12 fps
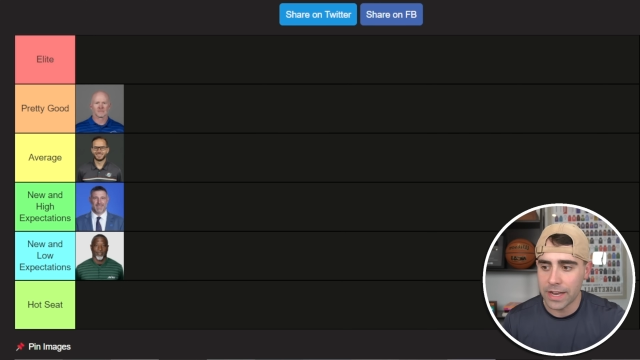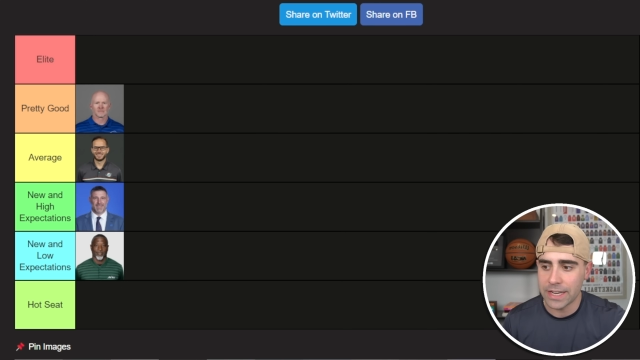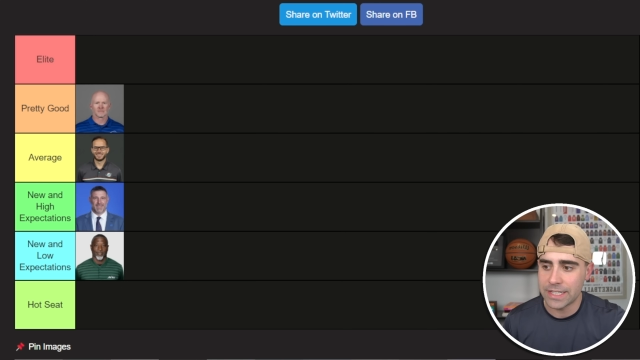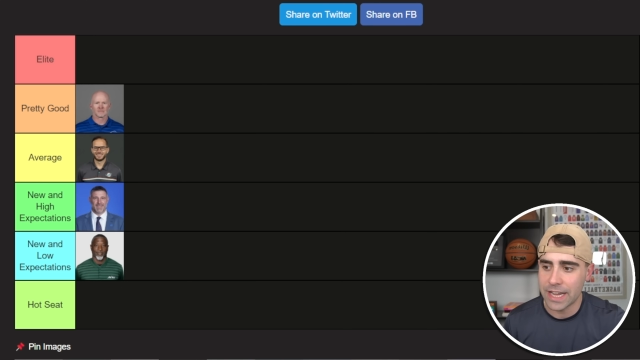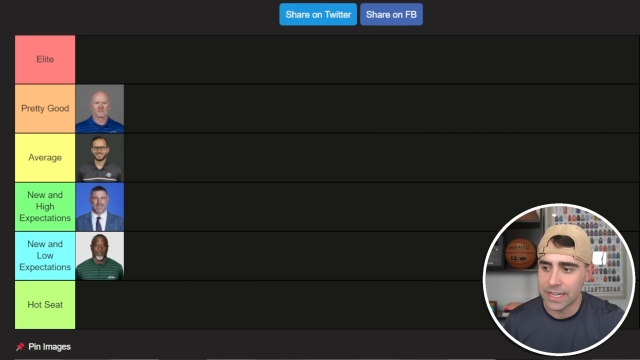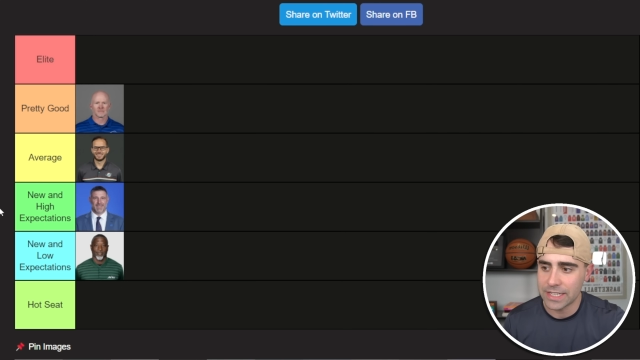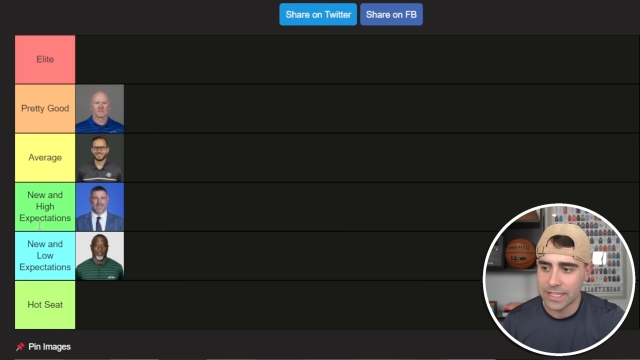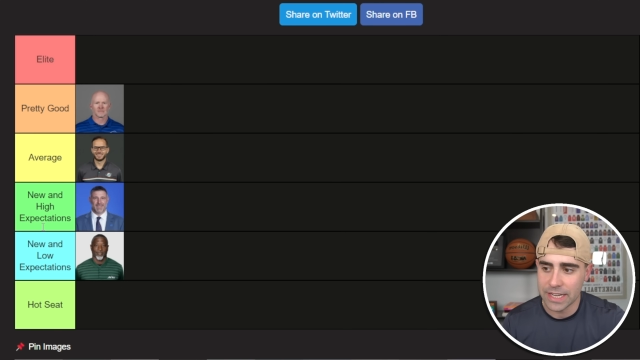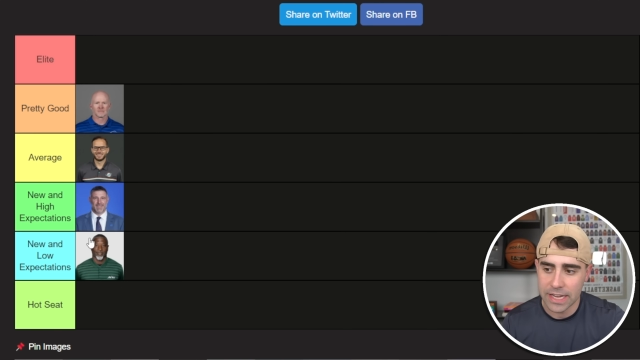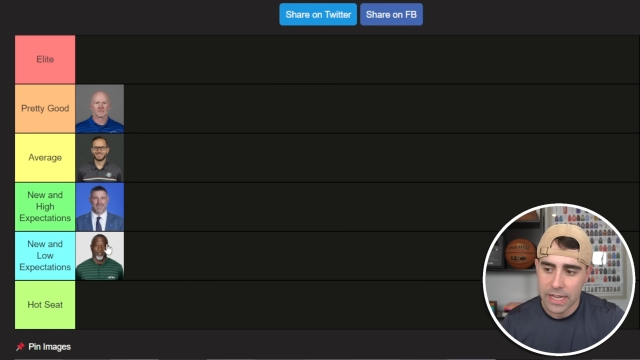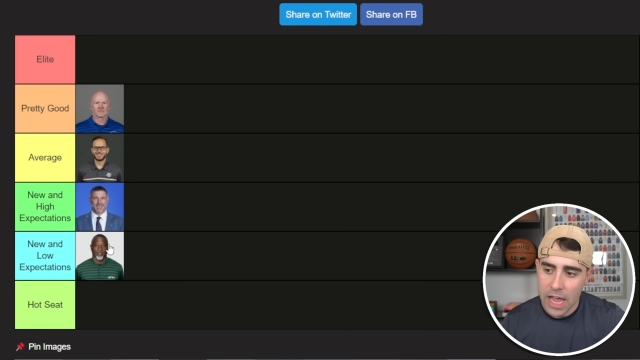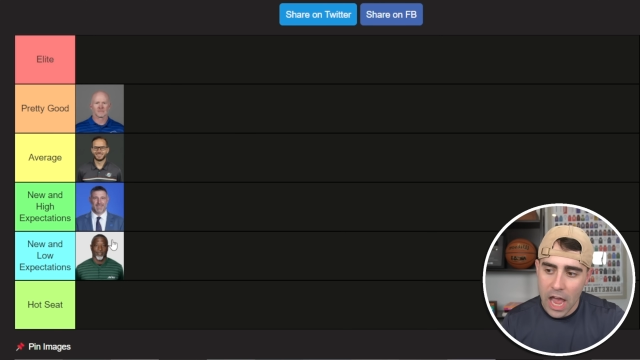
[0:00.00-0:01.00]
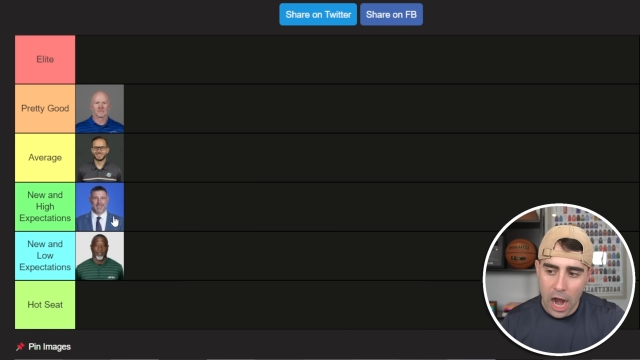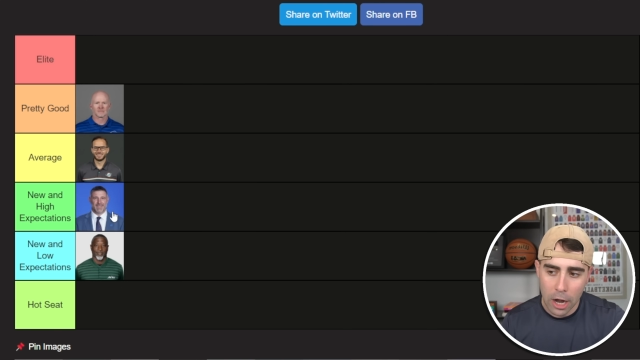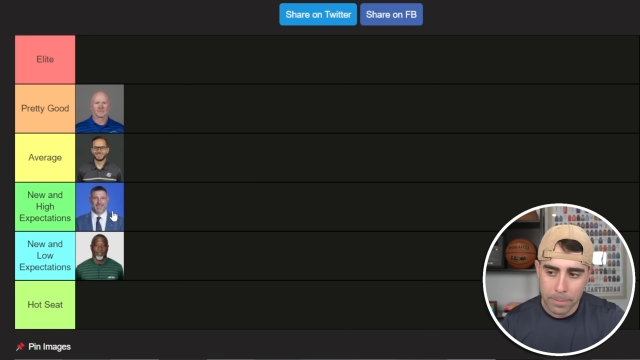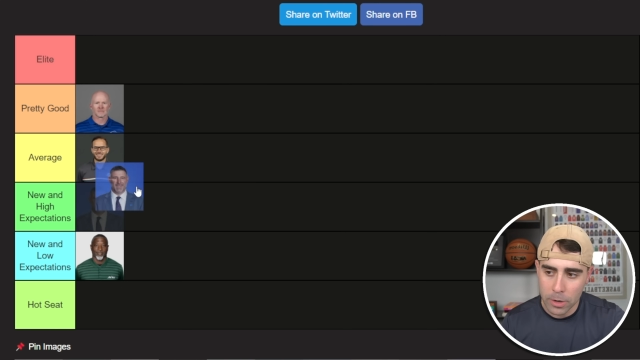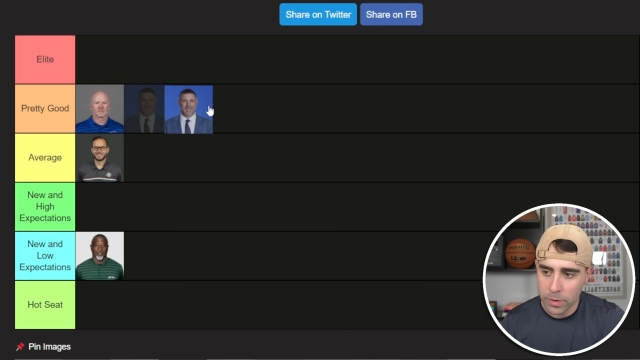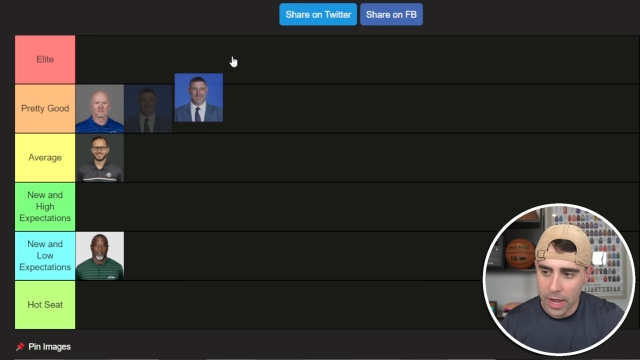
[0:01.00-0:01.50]
in Tennessee.
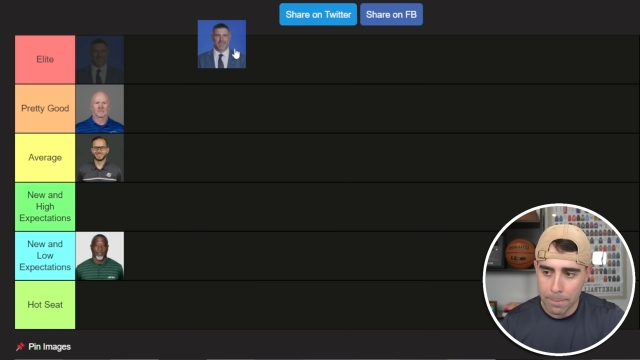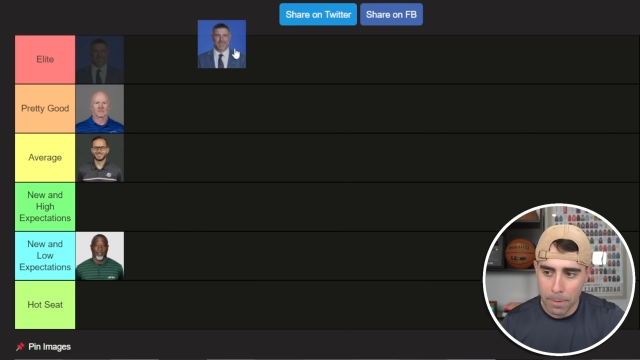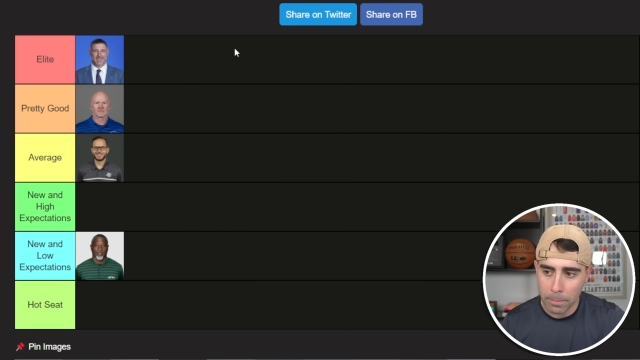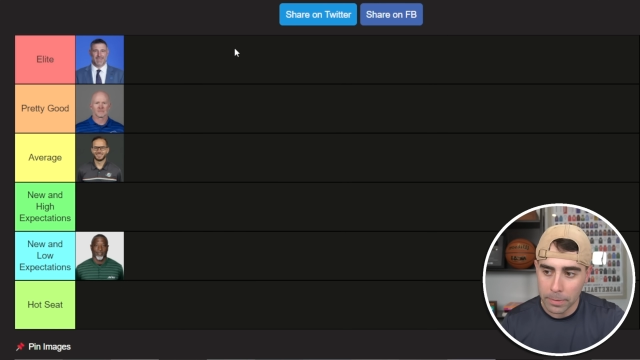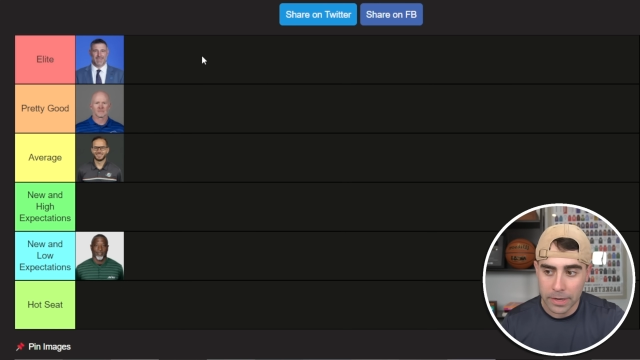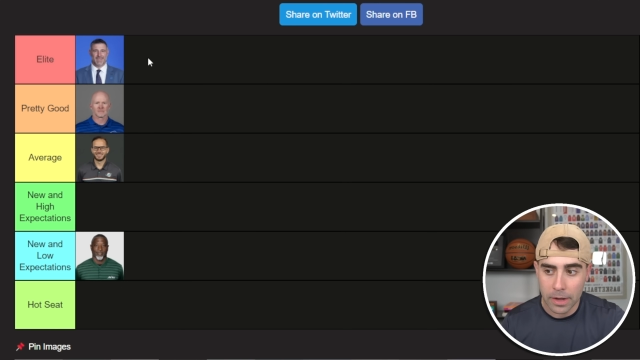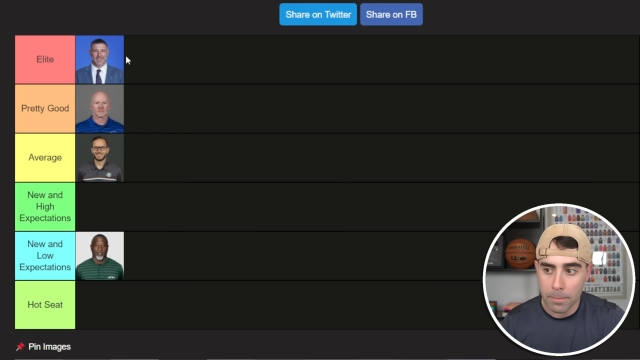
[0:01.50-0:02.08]
I'd be okay bumping him